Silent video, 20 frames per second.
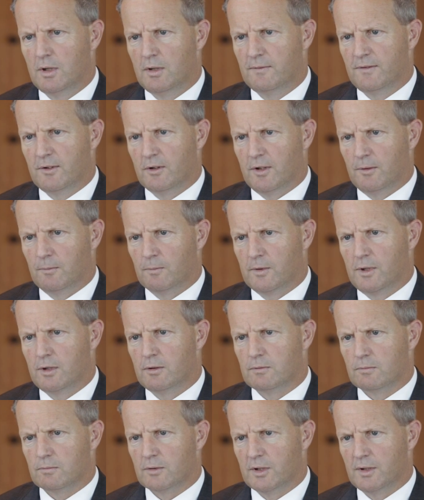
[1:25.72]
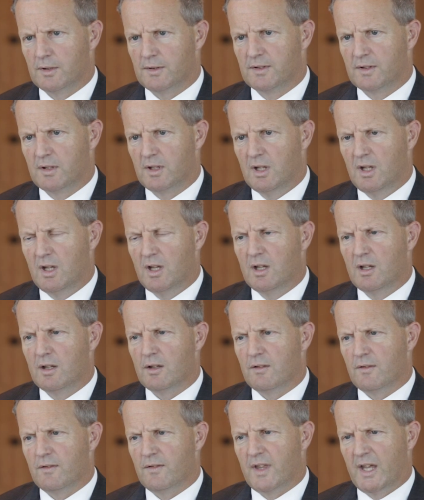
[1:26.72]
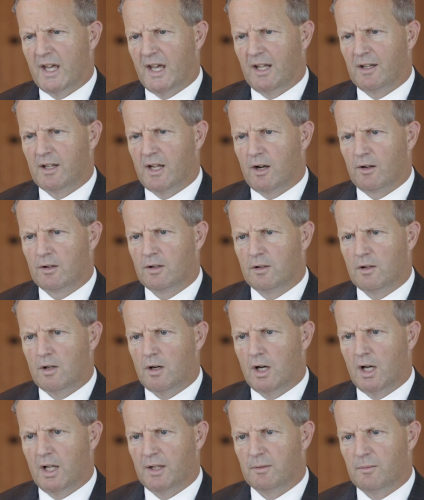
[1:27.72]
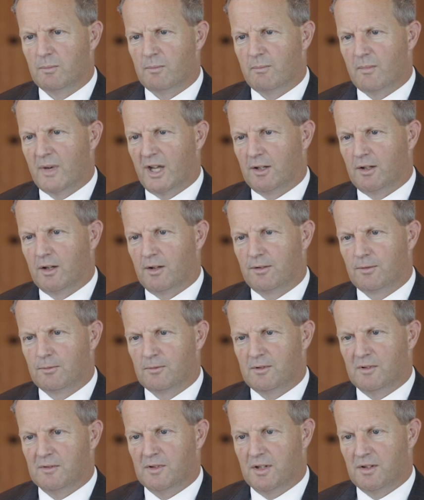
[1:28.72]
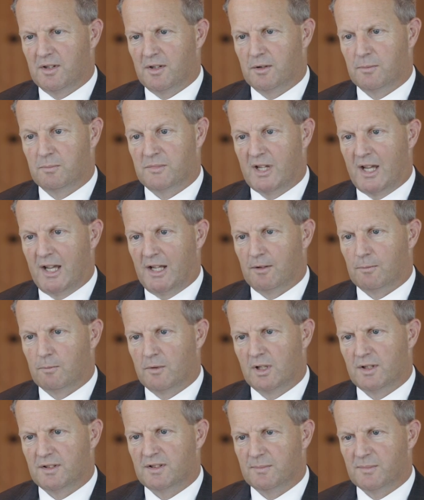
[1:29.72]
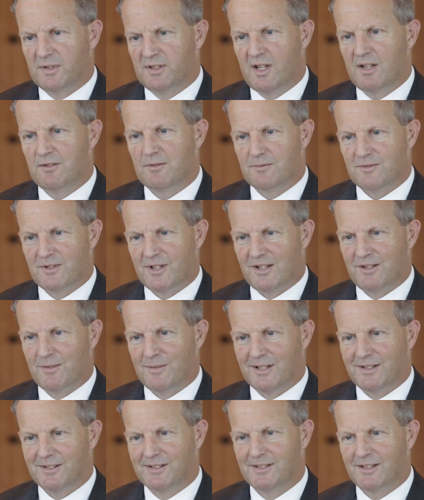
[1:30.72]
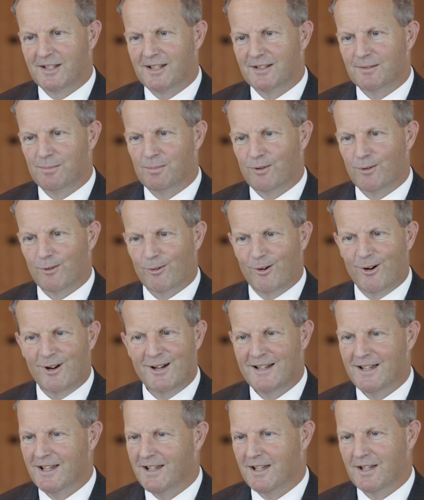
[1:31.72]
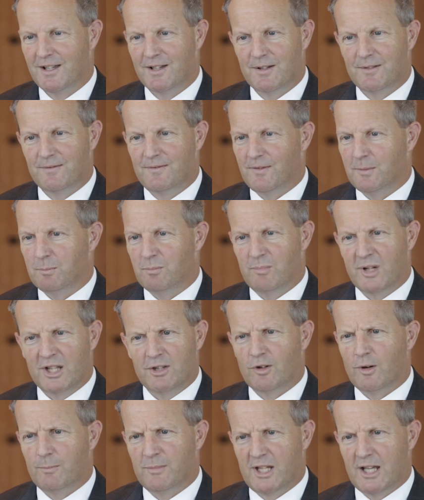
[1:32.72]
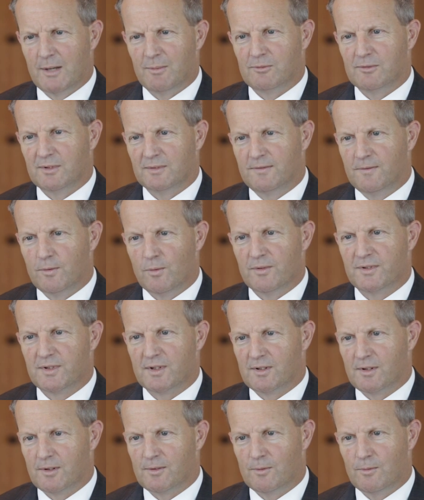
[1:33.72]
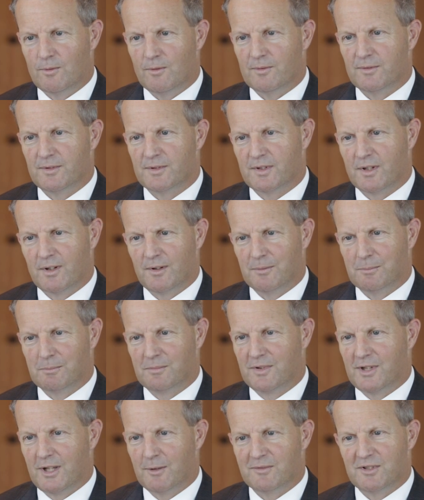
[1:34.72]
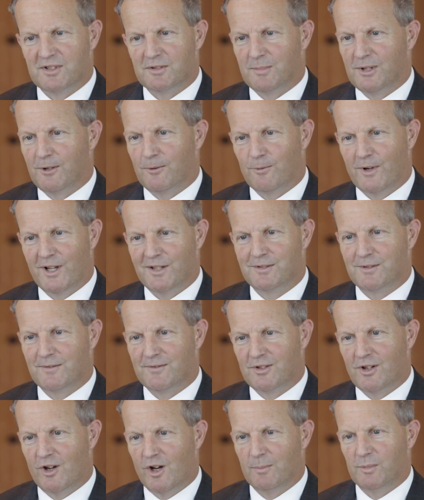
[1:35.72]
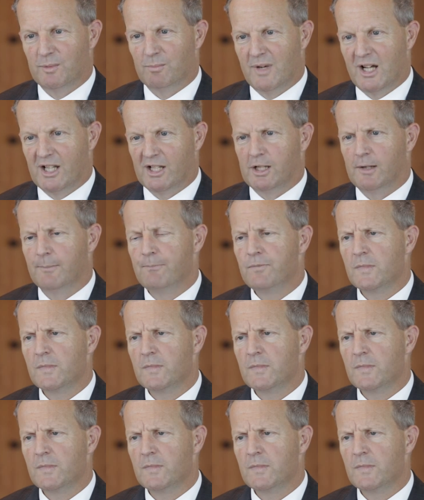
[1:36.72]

very real risk that our client may go through and obtain a really substantial judgment in Singapore but not be able to enforce it at all. So that would just be a waste of time and money.